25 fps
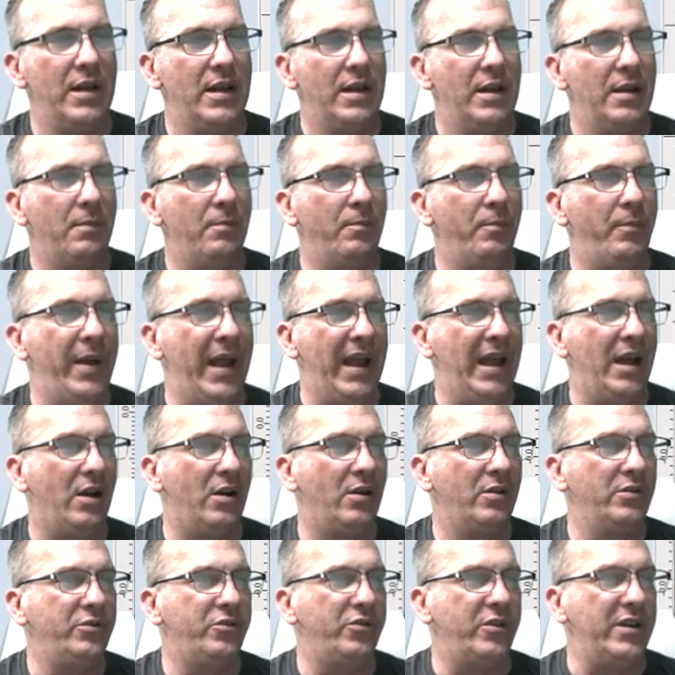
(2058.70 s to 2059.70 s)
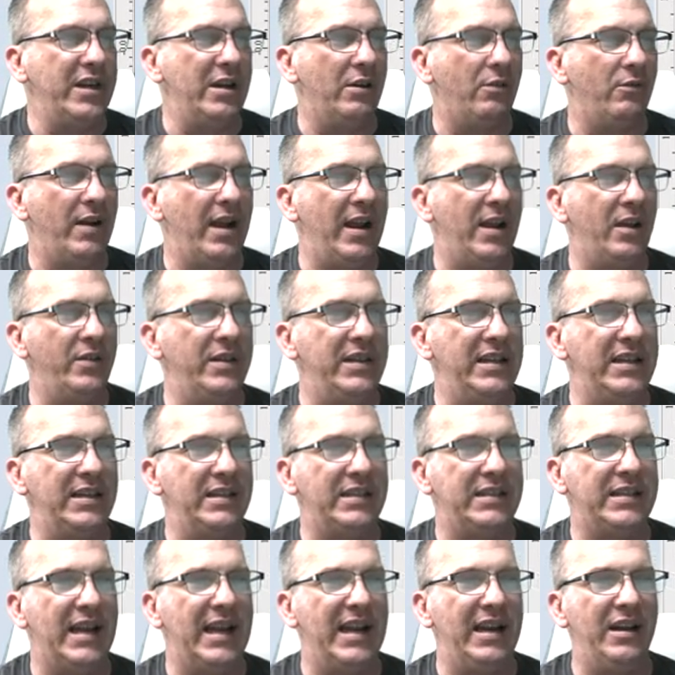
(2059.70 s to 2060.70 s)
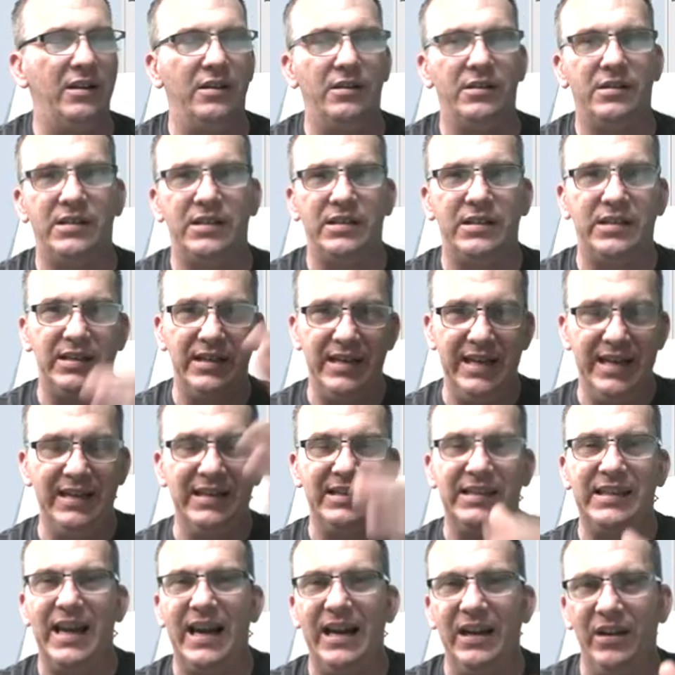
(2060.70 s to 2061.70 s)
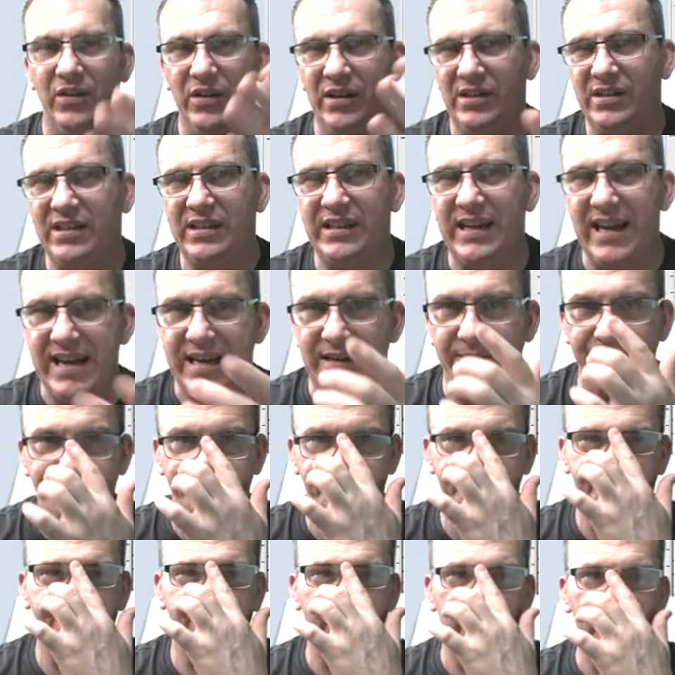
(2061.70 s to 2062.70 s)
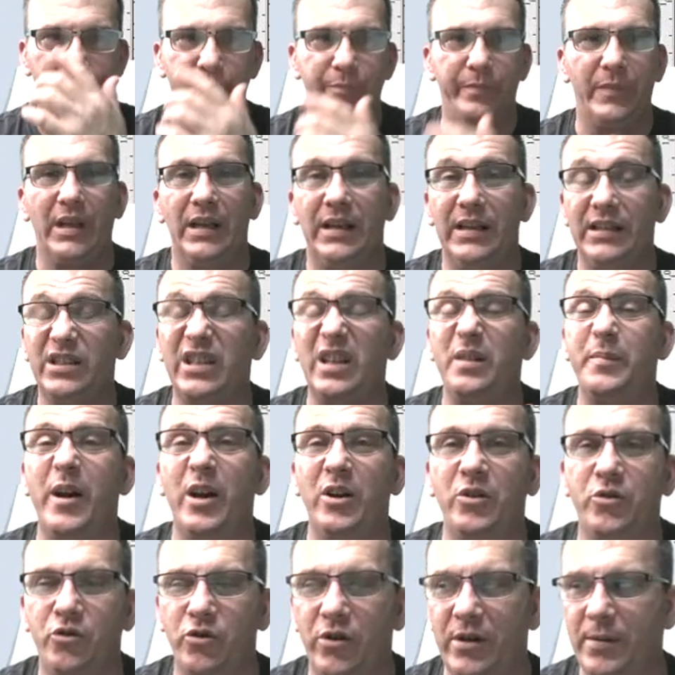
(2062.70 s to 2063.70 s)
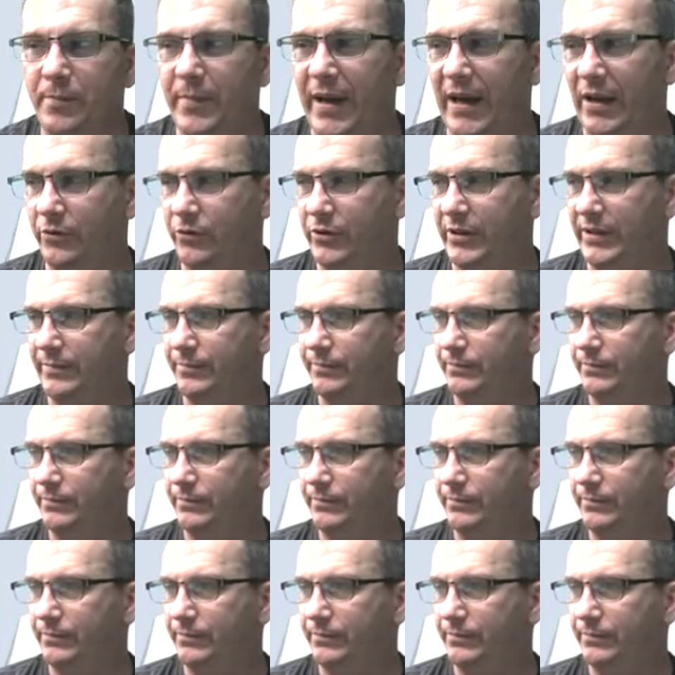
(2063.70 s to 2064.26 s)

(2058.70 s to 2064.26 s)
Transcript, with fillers: boundary around the entire inside of the state. It's going to be our trim boundary.